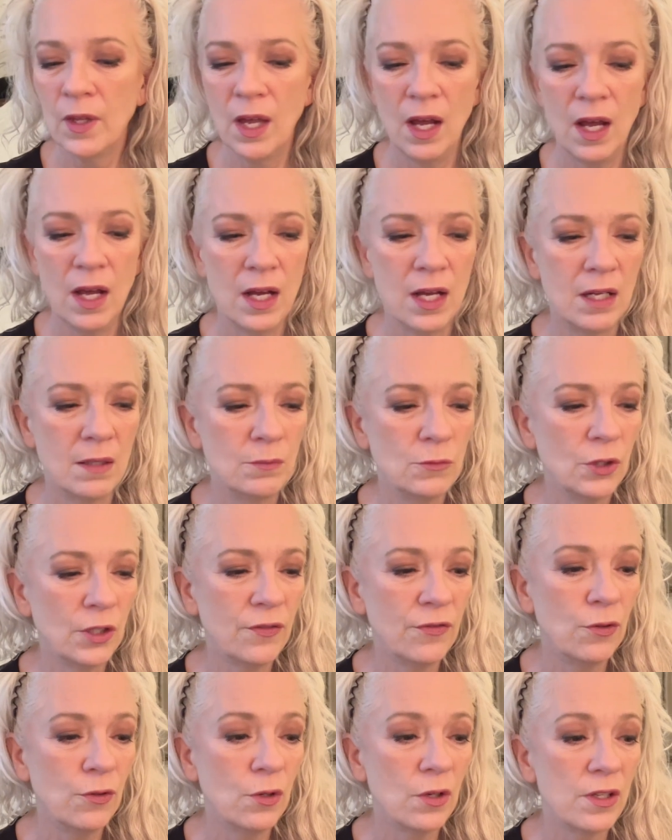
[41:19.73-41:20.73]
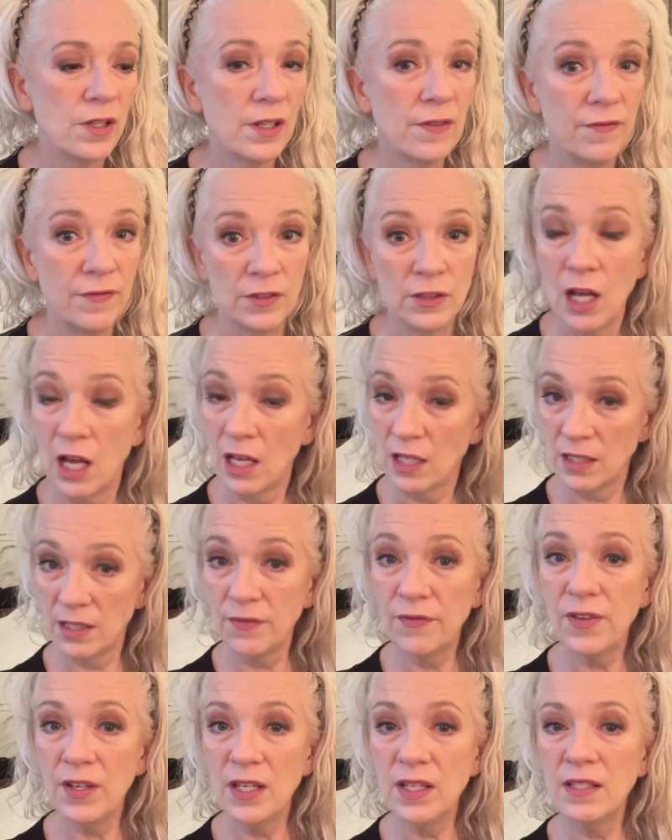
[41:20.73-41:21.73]
Um, look for the
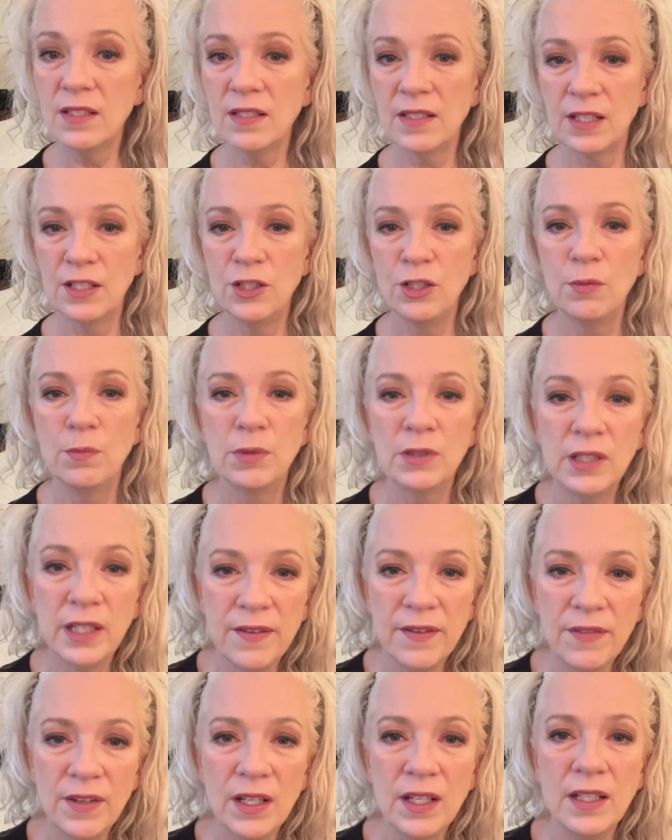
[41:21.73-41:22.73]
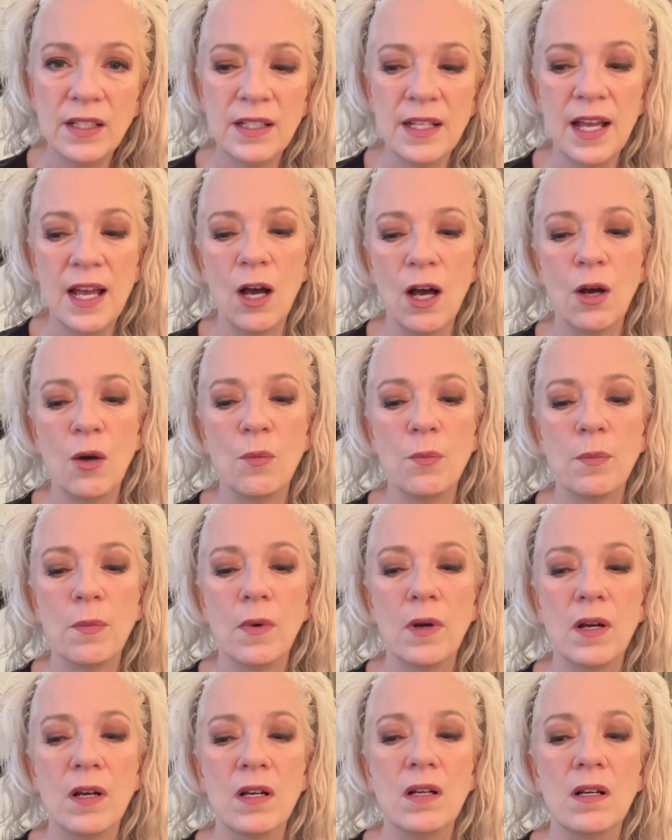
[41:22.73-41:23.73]
philosophies that you believe in to help
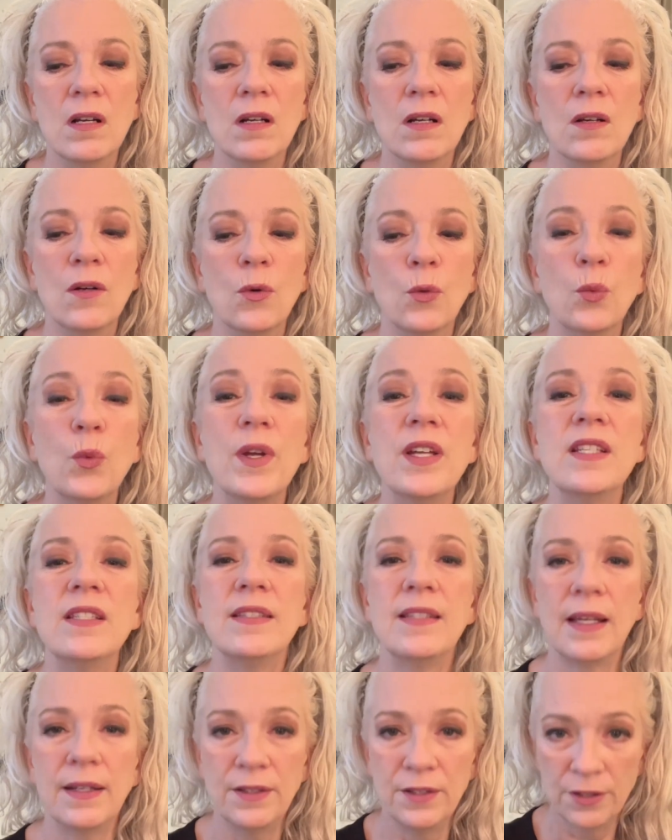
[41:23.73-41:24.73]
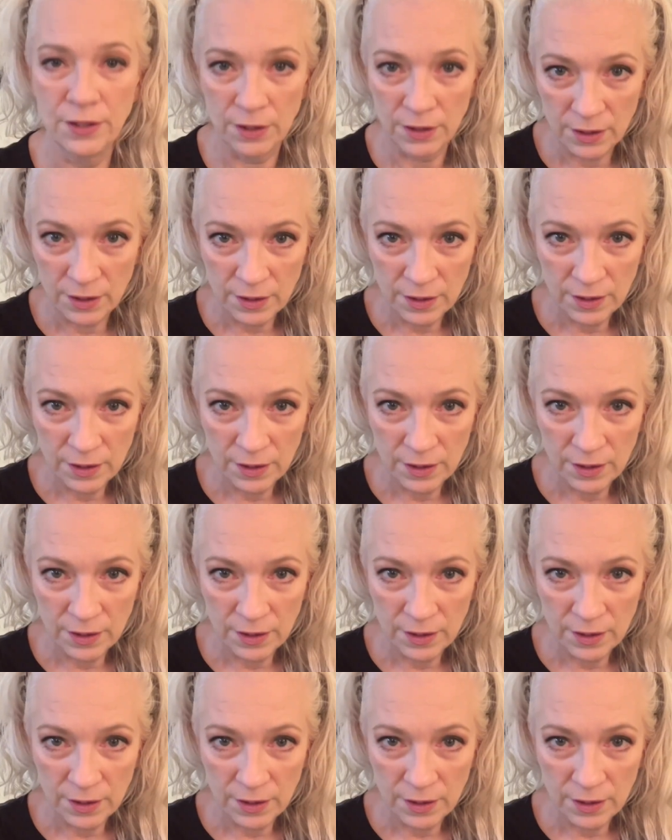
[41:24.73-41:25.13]
recenter